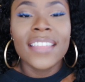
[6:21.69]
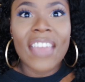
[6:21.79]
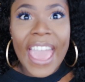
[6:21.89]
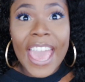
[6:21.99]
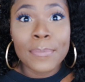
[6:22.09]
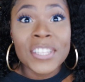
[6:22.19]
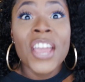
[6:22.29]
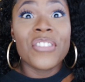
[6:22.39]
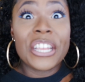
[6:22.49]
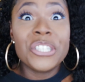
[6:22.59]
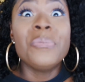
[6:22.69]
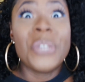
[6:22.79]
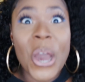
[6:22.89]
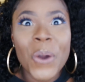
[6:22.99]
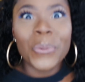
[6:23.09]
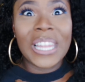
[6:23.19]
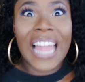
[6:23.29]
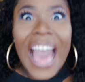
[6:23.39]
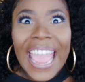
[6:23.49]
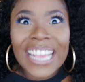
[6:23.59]
the apps that you don't
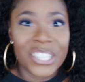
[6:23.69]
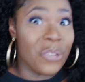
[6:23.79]
like.